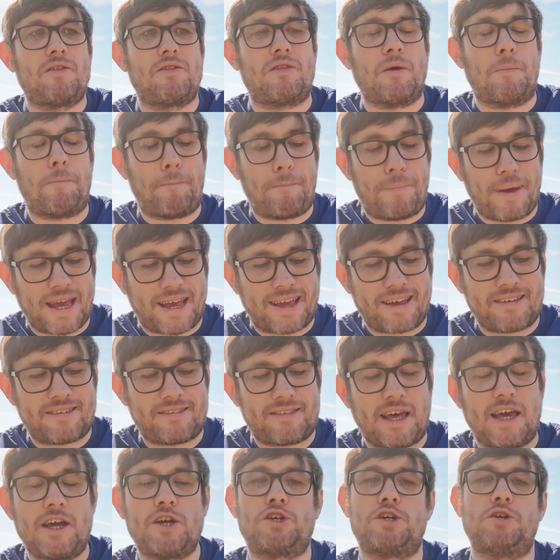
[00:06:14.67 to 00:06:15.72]
the
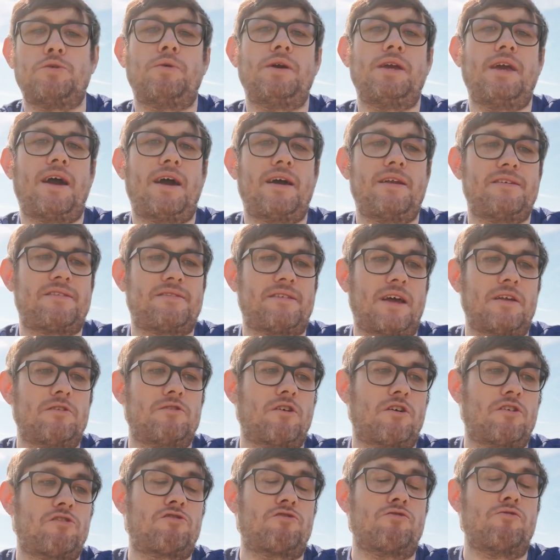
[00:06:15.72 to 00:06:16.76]
biggest issue with Yana
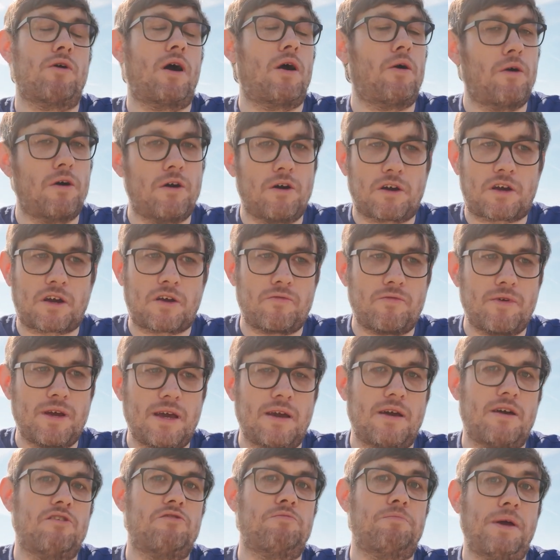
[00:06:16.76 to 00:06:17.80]
Santos throughout her
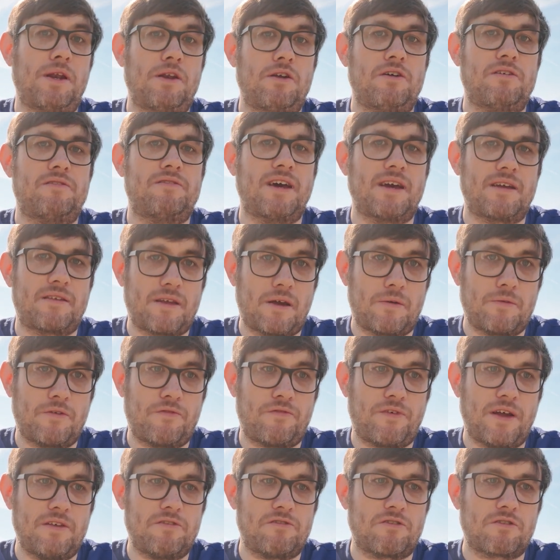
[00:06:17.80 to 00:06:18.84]
career has been her takedown
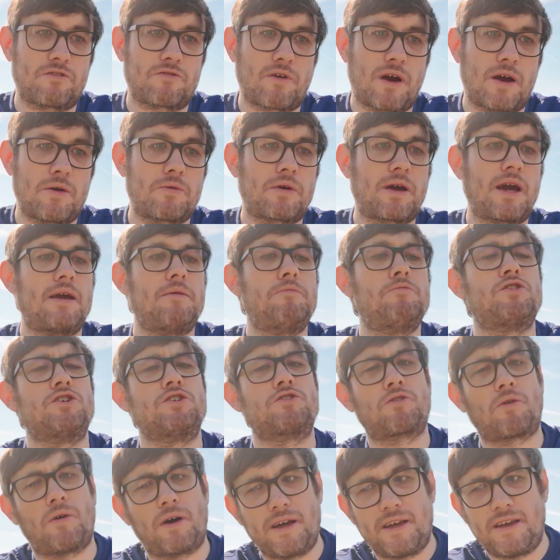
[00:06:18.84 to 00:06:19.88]
defense and ground game.
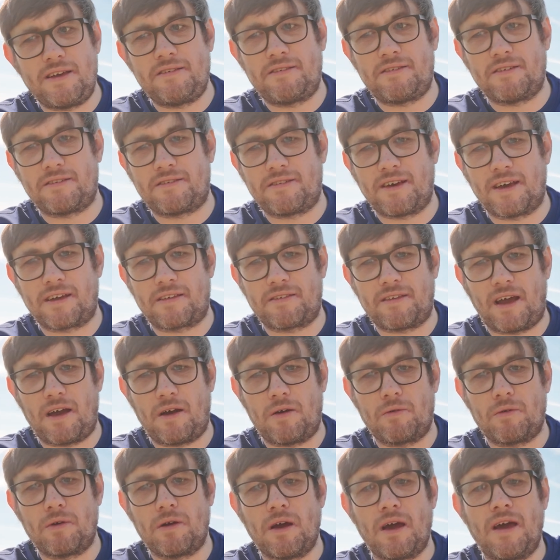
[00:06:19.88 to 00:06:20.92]
She's quite easy to take
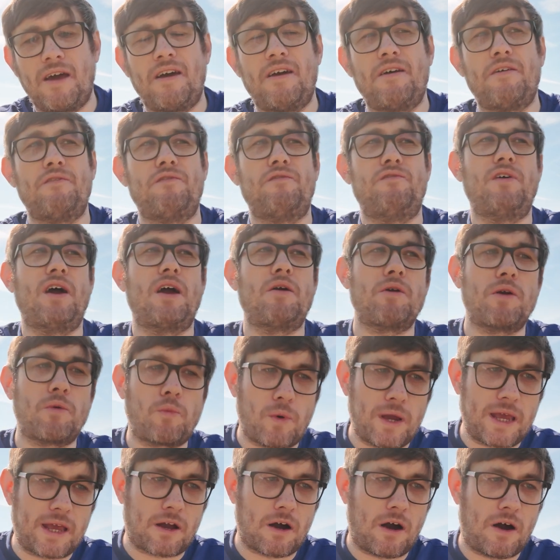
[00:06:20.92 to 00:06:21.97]
down, very
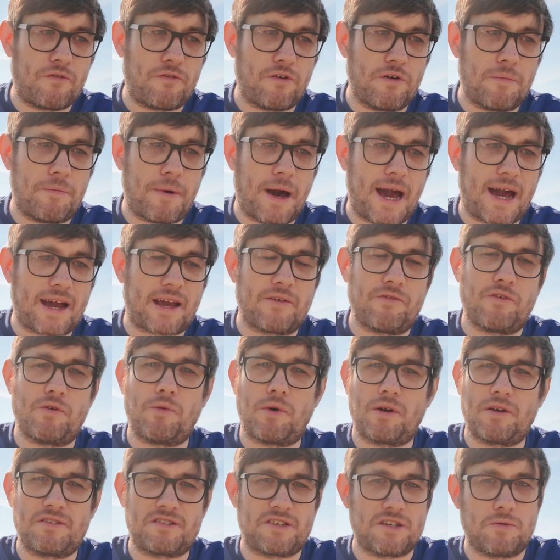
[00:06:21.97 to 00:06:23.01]
weak off her back. If you
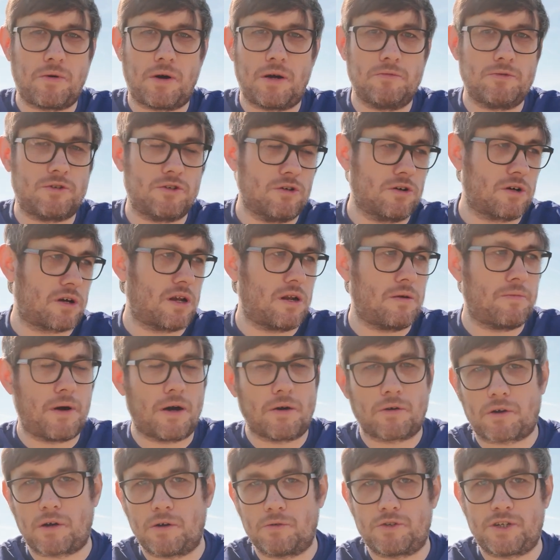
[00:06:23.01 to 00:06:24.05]
want to see what I'm talking
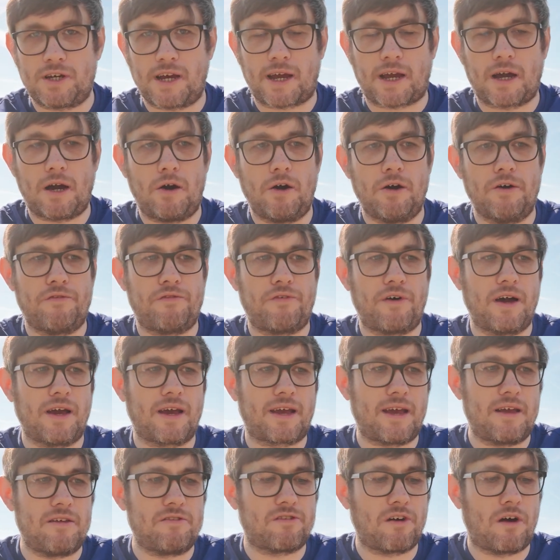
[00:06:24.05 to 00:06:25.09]
about, go check out her fight
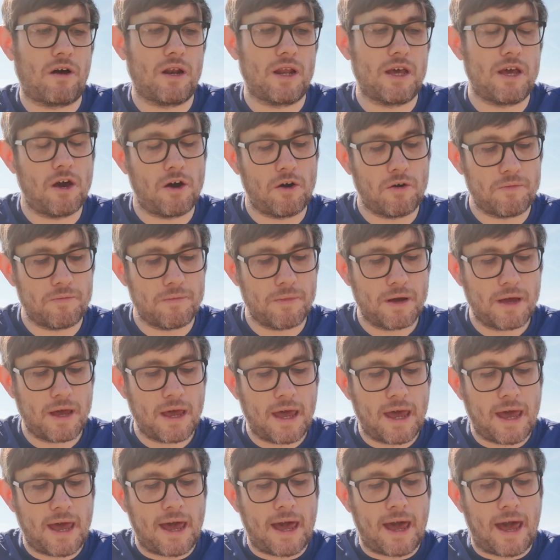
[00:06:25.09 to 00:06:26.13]
against Holly Holm.
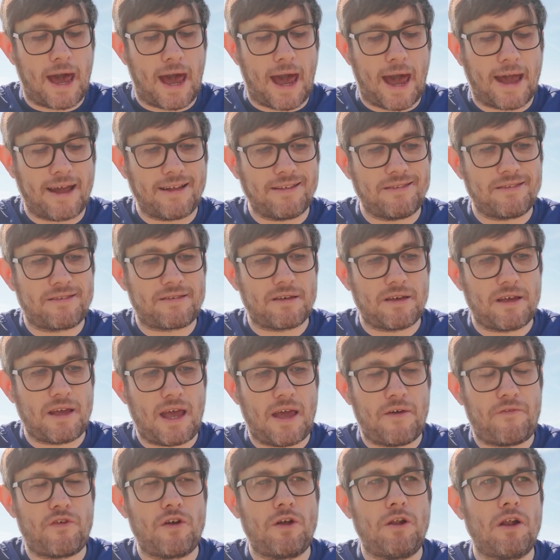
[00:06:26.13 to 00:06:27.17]
And
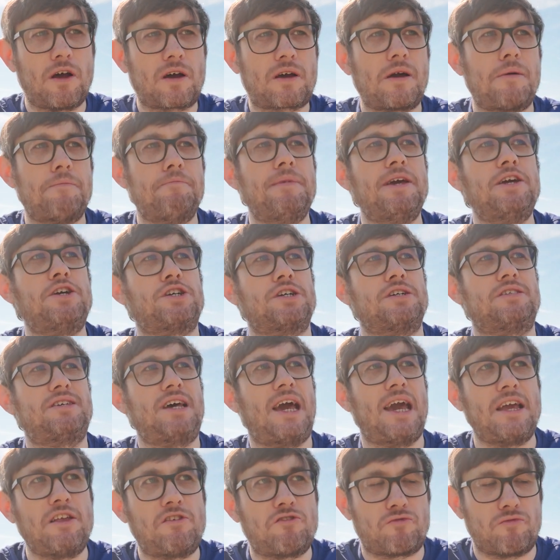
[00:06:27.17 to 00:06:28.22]
if you look at Miesha
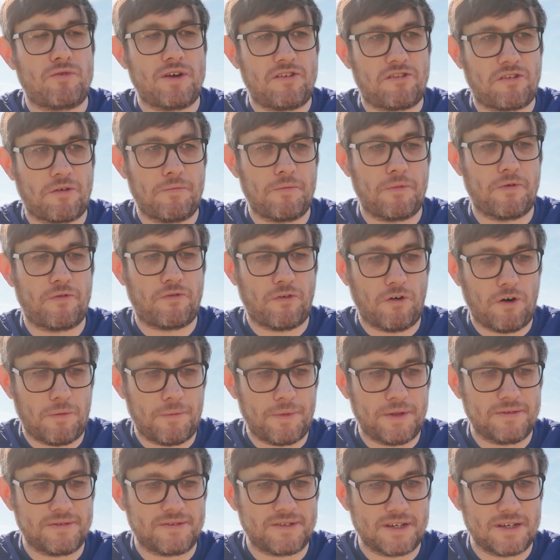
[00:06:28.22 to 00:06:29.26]
Tate's recent
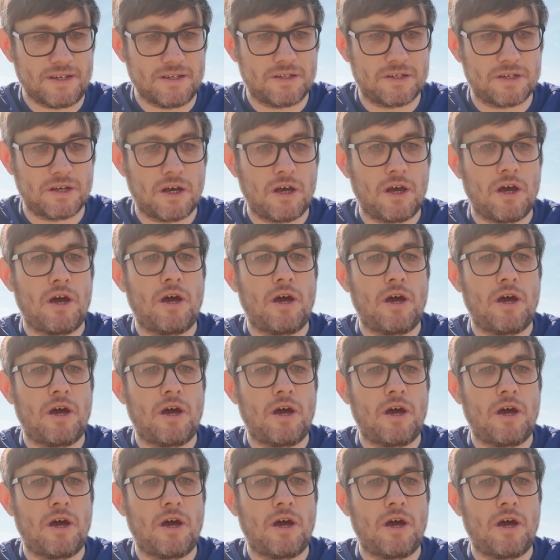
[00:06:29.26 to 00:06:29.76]
performances,